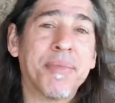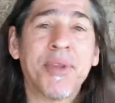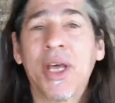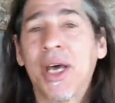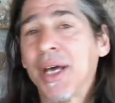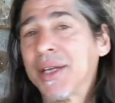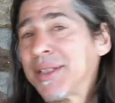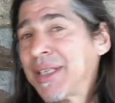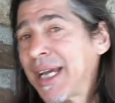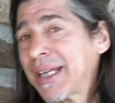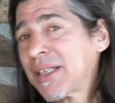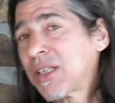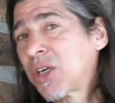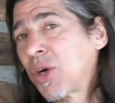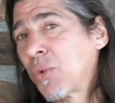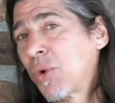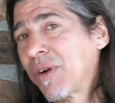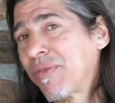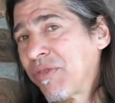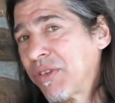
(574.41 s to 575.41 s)
The
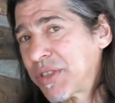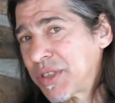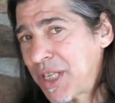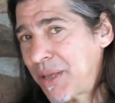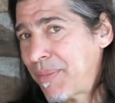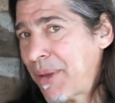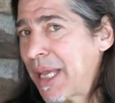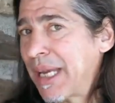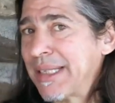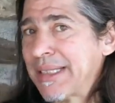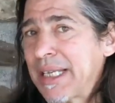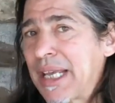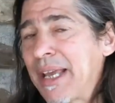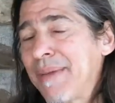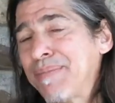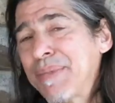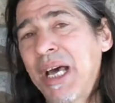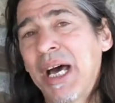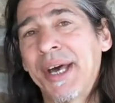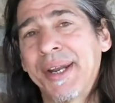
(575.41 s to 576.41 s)
technical word for sleep aid is a
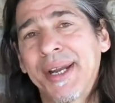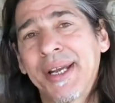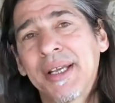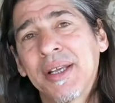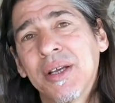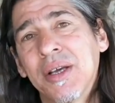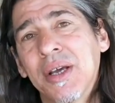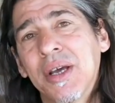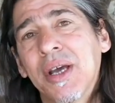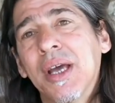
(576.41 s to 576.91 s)
hypnotic.